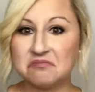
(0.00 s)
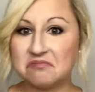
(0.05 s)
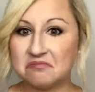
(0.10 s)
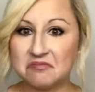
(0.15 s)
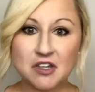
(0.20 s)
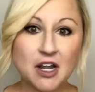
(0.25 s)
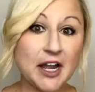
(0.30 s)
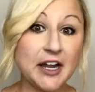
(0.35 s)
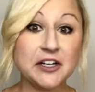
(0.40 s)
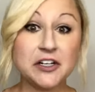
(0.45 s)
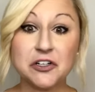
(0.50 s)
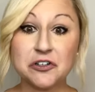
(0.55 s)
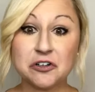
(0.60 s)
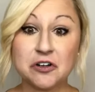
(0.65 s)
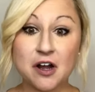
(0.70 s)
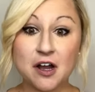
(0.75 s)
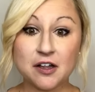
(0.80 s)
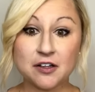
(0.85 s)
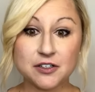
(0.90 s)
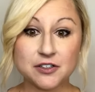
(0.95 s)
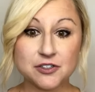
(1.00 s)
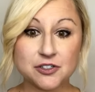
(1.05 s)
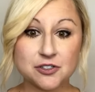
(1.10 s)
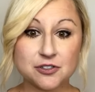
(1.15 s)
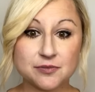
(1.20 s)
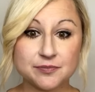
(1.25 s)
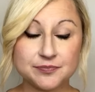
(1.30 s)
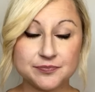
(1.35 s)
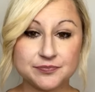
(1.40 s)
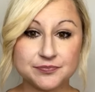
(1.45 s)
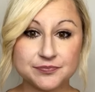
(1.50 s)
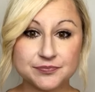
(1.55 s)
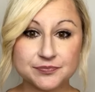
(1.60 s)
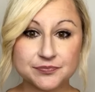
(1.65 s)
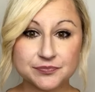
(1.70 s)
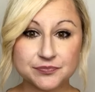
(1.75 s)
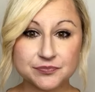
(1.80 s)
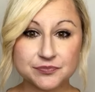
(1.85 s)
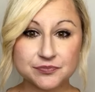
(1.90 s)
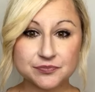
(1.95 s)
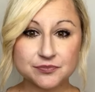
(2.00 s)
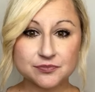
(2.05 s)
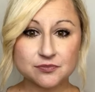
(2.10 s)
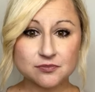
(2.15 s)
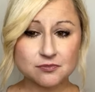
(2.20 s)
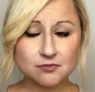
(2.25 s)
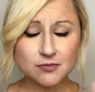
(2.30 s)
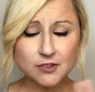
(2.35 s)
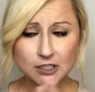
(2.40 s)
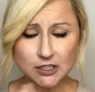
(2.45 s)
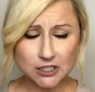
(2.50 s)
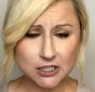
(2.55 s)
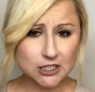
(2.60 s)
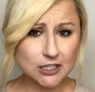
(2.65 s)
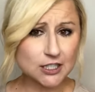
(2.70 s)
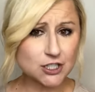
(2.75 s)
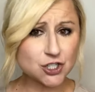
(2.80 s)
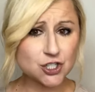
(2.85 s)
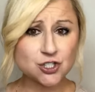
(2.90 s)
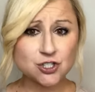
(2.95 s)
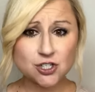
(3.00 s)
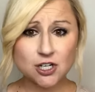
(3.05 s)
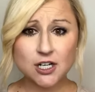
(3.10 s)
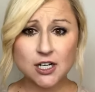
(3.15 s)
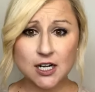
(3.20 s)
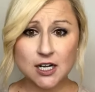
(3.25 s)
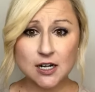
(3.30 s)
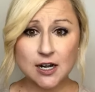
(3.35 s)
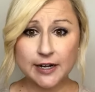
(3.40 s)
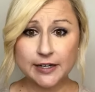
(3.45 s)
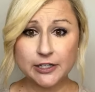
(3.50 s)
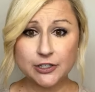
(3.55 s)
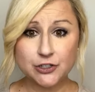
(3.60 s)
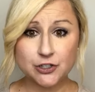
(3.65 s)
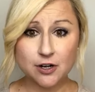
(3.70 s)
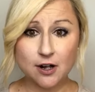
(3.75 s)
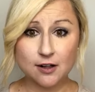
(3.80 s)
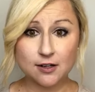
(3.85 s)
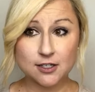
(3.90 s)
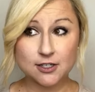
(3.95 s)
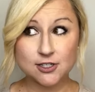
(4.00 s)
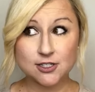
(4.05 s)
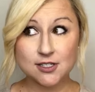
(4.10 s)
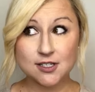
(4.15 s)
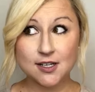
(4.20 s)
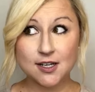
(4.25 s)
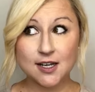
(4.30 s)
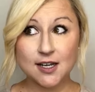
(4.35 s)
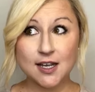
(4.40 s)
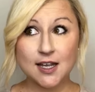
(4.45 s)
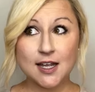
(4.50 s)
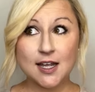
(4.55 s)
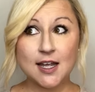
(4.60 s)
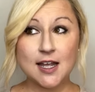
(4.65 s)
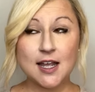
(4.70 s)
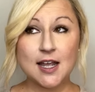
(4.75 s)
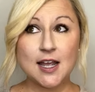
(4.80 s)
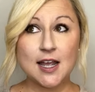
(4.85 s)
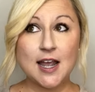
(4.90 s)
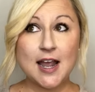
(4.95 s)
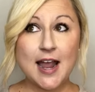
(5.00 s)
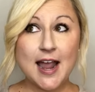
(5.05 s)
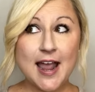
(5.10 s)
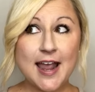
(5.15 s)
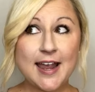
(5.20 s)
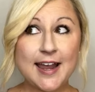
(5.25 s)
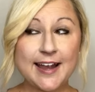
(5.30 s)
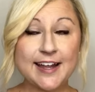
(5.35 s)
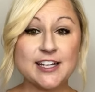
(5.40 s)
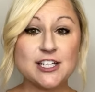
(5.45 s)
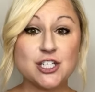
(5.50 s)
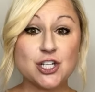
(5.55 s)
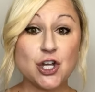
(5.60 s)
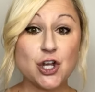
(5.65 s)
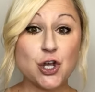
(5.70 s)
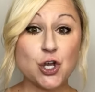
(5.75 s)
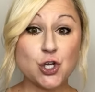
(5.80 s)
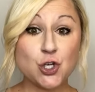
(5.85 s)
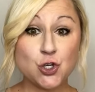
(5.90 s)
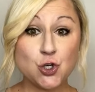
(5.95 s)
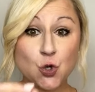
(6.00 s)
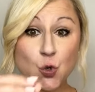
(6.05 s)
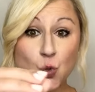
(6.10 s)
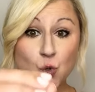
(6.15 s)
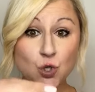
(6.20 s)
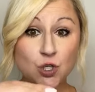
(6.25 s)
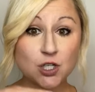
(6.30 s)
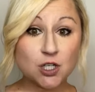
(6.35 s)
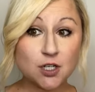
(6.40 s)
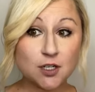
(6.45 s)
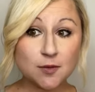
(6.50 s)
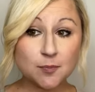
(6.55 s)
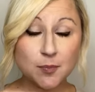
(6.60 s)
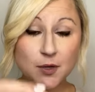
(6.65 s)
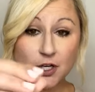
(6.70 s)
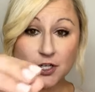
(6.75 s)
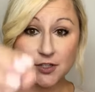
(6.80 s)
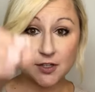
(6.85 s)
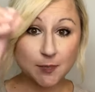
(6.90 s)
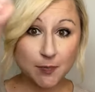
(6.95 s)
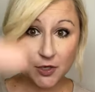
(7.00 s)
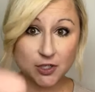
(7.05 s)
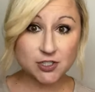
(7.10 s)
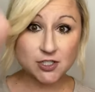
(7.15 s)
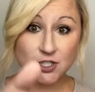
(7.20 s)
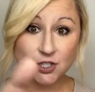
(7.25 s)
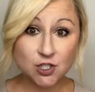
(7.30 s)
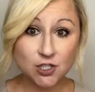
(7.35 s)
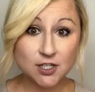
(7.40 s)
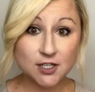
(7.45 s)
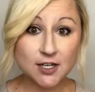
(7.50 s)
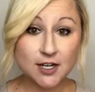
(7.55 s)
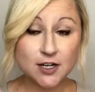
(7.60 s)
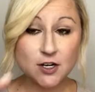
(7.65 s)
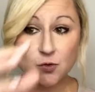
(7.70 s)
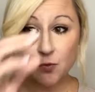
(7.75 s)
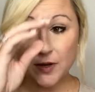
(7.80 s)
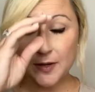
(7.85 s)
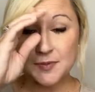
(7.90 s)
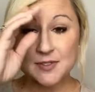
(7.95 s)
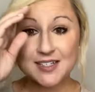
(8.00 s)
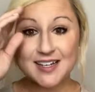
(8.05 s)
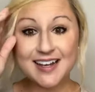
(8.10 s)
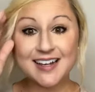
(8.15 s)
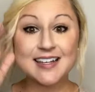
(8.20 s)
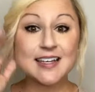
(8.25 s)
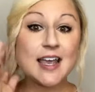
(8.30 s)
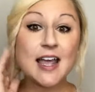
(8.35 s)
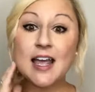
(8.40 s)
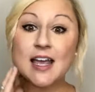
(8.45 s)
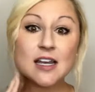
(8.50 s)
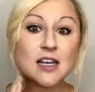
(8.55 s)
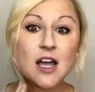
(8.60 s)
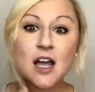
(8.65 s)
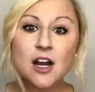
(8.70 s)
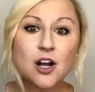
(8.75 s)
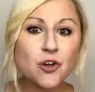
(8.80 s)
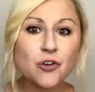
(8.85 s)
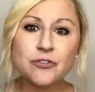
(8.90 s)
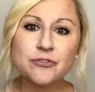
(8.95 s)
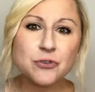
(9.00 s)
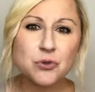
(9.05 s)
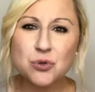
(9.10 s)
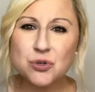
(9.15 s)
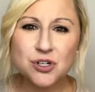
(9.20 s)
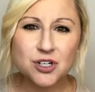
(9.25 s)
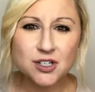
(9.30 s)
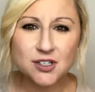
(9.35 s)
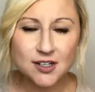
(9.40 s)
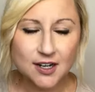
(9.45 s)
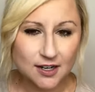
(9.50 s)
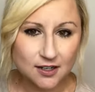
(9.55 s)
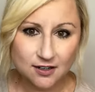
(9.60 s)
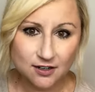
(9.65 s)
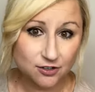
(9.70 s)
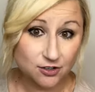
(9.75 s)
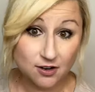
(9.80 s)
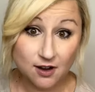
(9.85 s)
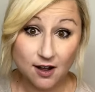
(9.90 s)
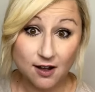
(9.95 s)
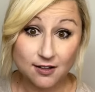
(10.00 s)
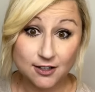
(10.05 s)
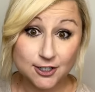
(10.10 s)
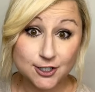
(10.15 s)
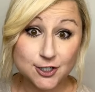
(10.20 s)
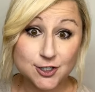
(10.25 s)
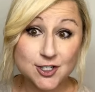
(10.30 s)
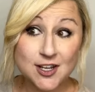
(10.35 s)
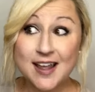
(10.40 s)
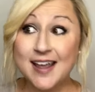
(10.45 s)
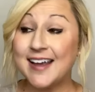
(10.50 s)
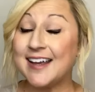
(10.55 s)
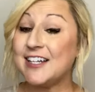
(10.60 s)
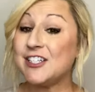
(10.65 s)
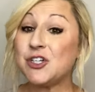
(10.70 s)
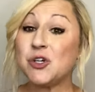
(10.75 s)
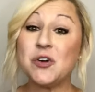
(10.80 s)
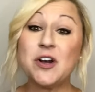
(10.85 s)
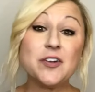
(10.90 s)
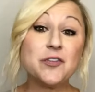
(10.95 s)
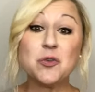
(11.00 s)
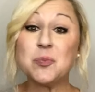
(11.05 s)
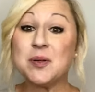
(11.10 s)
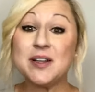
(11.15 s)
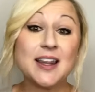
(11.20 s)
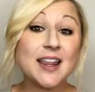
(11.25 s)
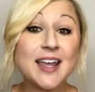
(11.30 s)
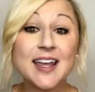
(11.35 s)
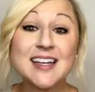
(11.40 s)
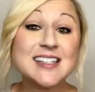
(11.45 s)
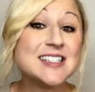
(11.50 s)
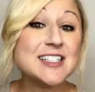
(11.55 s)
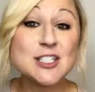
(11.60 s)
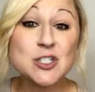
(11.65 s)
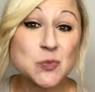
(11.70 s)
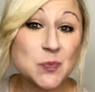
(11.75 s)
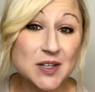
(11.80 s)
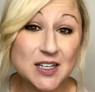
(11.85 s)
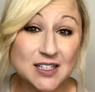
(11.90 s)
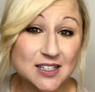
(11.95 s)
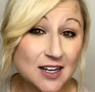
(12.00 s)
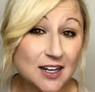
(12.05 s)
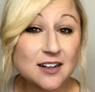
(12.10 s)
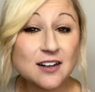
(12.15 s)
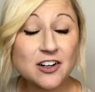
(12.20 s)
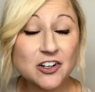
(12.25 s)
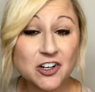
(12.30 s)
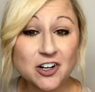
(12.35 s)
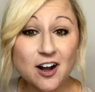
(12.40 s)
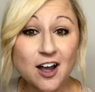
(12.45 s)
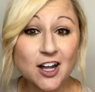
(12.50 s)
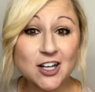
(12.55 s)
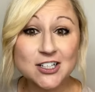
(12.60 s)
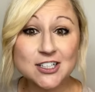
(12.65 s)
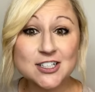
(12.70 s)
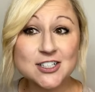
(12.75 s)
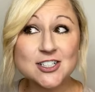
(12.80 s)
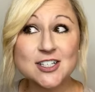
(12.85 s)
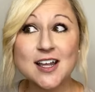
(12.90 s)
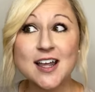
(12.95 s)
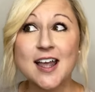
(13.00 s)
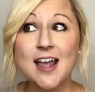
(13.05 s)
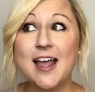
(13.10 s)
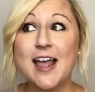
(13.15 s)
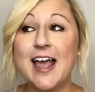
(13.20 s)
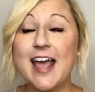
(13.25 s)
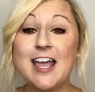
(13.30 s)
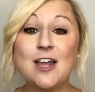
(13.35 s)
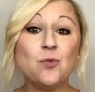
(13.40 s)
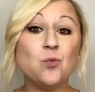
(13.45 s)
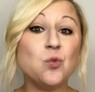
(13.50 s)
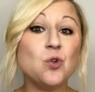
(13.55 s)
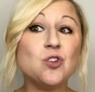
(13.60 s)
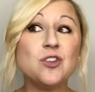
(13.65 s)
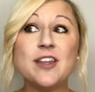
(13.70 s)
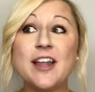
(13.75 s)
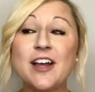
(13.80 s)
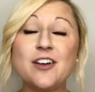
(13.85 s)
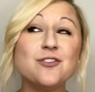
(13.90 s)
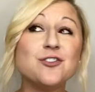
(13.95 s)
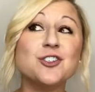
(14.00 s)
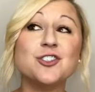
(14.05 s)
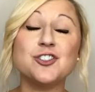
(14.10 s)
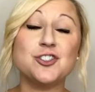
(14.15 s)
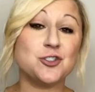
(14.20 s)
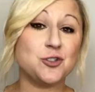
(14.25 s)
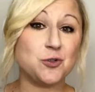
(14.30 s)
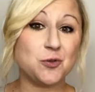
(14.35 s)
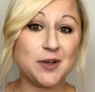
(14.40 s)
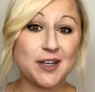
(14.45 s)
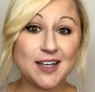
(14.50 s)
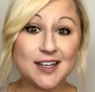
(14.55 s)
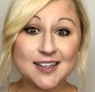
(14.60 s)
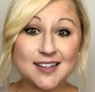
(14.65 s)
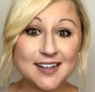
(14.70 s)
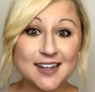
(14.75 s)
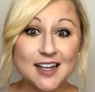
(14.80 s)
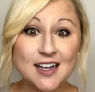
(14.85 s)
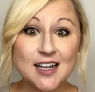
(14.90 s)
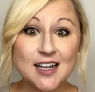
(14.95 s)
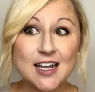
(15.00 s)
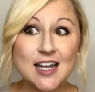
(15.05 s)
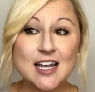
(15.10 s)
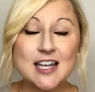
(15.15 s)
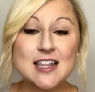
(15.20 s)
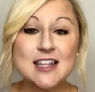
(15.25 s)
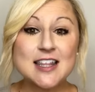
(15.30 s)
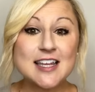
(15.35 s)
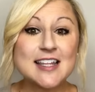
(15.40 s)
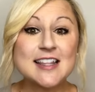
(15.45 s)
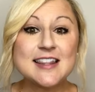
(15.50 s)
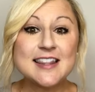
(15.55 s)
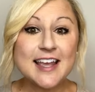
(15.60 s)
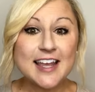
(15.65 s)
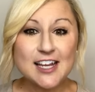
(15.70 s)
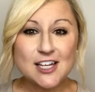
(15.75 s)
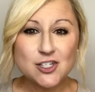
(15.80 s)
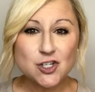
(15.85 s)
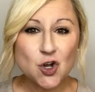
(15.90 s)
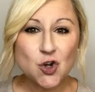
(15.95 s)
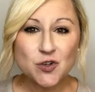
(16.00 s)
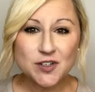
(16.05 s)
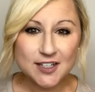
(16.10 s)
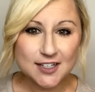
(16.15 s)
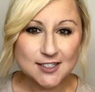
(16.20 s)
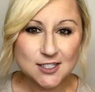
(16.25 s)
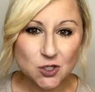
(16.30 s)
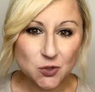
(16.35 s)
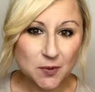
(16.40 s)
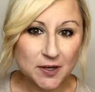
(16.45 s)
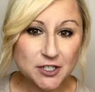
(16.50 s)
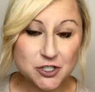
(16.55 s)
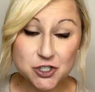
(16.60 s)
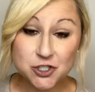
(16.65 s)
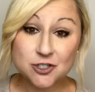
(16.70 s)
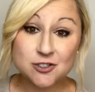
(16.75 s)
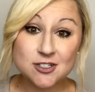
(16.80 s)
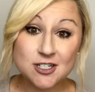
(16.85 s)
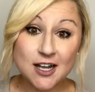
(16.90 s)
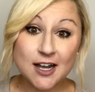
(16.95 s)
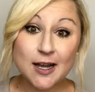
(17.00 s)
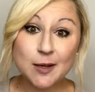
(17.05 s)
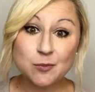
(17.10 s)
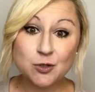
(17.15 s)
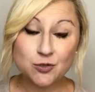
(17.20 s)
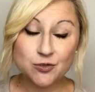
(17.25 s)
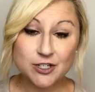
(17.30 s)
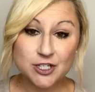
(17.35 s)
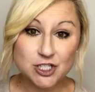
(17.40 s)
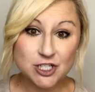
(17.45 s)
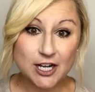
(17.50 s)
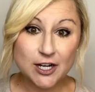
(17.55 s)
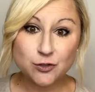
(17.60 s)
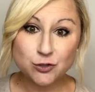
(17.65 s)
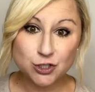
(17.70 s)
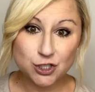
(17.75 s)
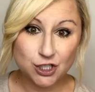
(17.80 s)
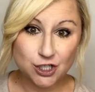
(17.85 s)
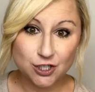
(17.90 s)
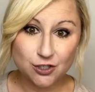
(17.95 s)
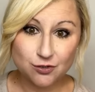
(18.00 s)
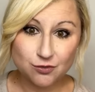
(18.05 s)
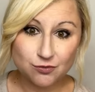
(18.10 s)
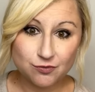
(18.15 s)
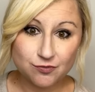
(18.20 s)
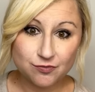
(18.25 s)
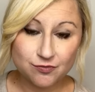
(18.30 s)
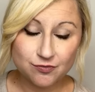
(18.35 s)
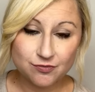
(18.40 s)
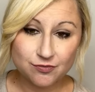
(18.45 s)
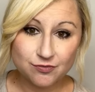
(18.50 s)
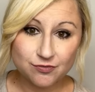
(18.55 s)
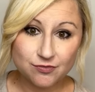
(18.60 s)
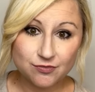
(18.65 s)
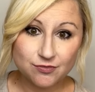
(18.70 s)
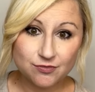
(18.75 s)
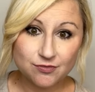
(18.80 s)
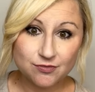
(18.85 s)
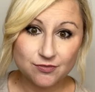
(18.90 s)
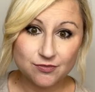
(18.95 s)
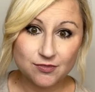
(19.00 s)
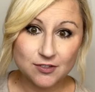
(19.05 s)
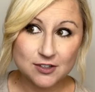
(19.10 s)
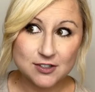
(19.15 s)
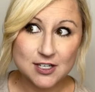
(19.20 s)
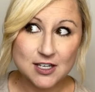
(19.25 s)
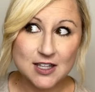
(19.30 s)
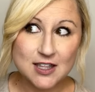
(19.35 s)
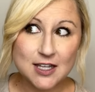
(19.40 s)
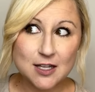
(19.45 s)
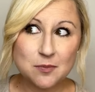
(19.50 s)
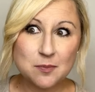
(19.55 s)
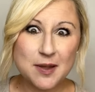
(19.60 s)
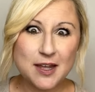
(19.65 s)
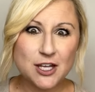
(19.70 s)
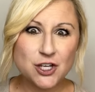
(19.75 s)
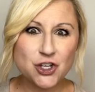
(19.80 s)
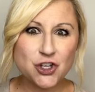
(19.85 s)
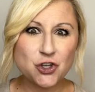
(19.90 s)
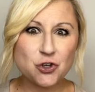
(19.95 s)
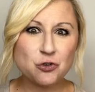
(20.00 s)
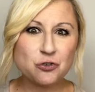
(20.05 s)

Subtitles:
$900, collection starting at $900, and the person looking at your website cannot afford $900, don't ever plan to spend $900, and will never do it, then they don't need to waste your time to reach out to you to then make you